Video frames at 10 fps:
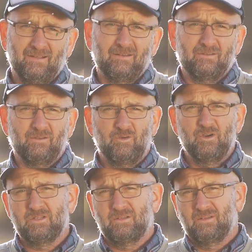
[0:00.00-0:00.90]
The
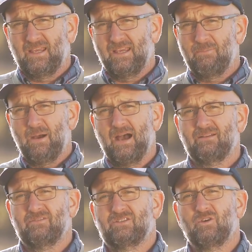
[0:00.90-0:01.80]
first key part
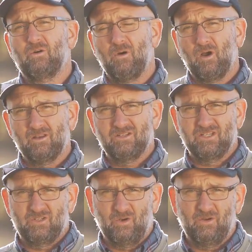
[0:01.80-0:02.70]
of the soil biology
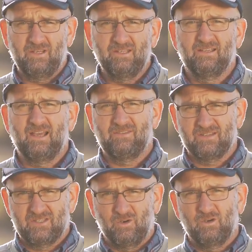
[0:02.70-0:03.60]
story are the
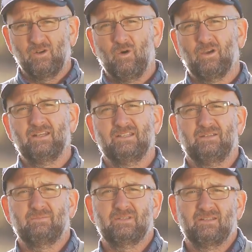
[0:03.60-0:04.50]
soil
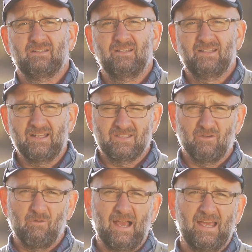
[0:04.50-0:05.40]
organisms. That's the
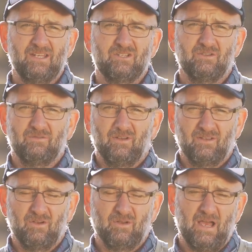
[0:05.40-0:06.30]
range of
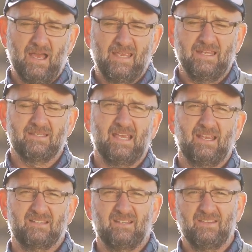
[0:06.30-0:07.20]

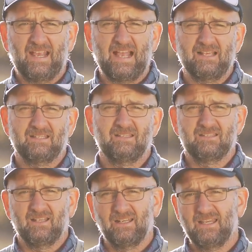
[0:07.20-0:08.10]
insects and their cousins
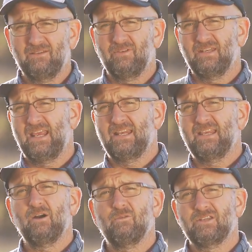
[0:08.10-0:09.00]
that live in any
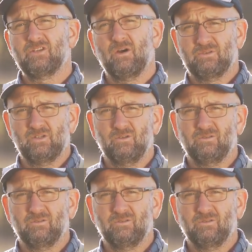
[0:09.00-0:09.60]
healthy topsoil.